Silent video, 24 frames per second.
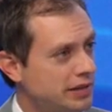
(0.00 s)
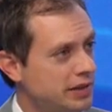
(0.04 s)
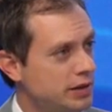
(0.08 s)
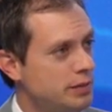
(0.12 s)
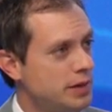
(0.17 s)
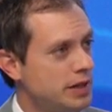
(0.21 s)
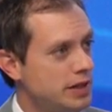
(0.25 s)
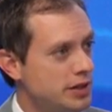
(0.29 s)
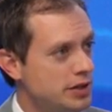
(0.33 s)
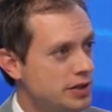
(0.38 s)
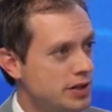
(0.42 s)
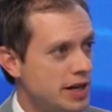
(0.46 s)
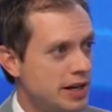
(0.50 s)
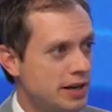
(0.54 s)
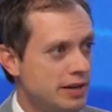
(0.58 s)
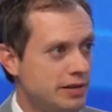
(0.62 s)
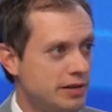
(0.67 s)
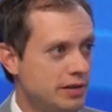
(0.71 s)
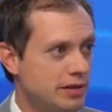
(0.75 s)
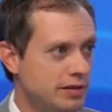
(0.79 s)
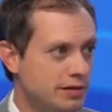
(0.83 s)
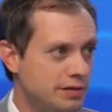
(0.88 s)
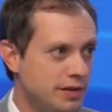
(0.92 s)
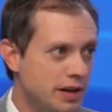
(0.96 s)

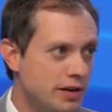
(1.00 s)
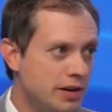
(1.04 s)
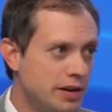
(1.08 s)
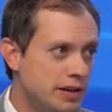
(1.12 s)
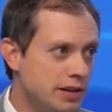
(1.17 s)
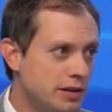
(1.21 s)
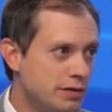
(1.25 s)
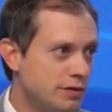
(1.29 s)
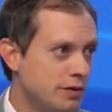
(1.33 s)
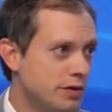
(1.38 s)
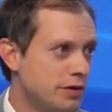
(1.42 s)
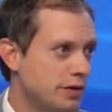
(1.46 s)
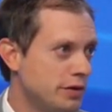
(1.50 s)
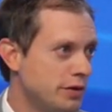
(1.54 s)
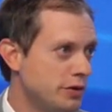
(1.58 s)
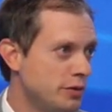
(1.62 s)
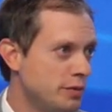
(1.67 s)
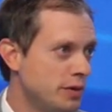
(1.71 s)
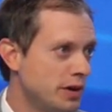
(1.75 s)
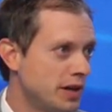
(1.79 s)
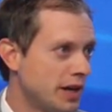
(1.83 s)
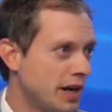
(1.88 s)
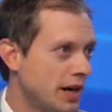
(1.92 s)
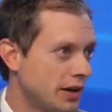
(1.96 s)
meningitis is very different than
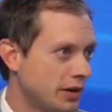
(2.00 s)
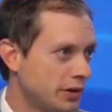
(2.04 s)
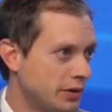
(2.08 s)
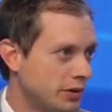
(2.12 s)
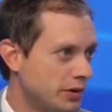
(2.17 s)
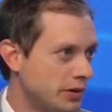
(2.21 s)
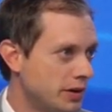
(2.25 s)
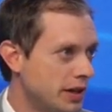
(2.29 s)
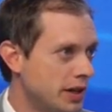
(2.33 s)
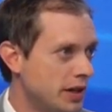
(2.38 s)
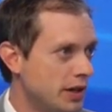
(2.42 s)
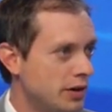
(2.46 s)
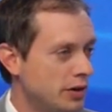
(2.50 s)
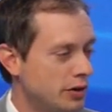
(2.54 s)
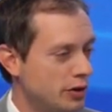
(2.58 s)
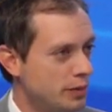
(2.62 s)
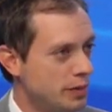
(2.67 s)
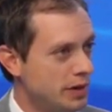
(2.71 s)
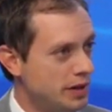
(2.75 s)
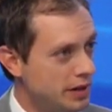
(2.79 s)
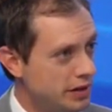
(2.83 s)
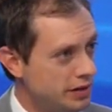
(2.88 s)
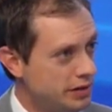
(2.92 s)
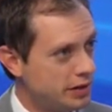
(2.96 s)
pneumococcal or
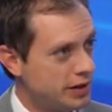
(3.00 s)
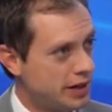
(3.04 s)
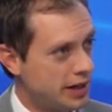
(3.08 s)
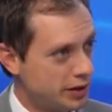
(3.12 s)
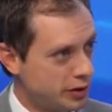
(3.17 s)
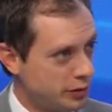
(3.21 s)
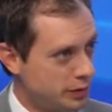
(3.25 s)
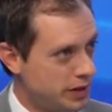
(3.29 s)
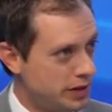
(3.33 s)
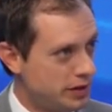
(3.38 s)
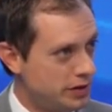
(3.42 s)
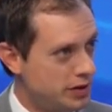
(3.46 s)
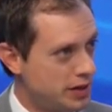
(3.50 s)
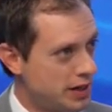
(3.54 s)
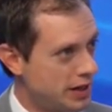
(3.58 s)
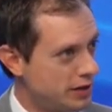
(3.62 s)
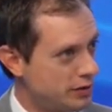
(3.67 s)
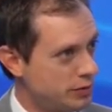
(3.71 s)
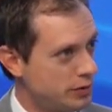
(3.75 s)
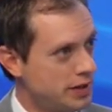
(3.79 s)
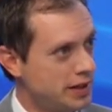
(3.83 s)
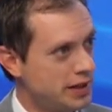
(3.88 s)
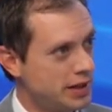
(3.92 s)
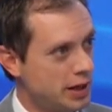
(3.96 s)
meningococcal
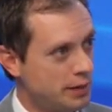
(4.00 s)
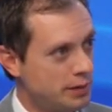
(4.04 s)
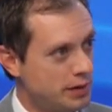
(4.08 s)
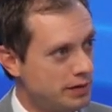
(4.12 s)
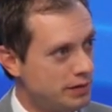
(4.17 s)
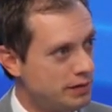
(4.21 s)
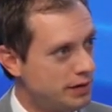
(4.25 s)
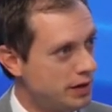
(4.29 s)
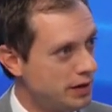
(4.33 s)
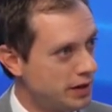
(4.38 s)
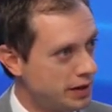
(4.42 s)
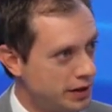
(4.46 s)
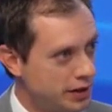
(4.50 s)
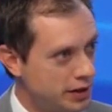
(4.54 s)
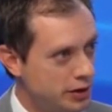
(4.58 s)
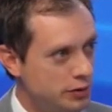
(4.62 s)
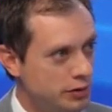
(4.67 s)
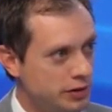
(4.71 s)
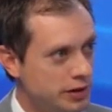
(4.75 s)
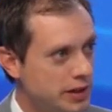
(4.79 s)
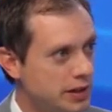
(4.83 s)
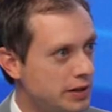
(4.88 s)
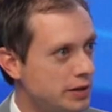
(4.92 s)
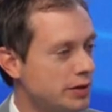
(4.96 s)
meningitis when they come in very
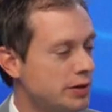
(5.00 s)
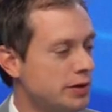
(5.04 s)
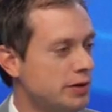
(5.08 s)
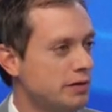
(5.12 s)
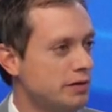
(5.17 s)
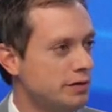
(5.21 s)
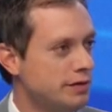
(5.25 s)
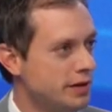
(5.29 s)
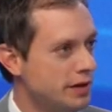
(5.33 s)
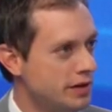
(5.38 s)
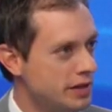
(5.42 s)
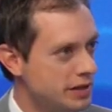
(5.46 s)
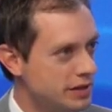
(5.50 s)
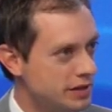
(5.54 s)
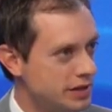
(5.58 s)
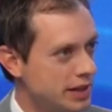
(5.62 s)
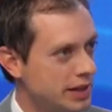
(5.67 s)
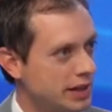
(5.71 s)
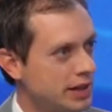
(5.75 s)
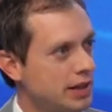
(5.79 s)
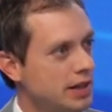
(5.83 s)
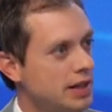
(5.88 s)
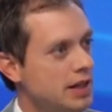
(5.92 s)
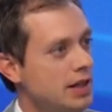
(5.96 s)
acutely ill, very
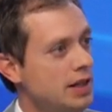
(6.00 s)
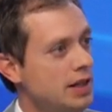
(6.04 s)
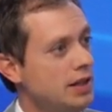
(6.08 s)
sick.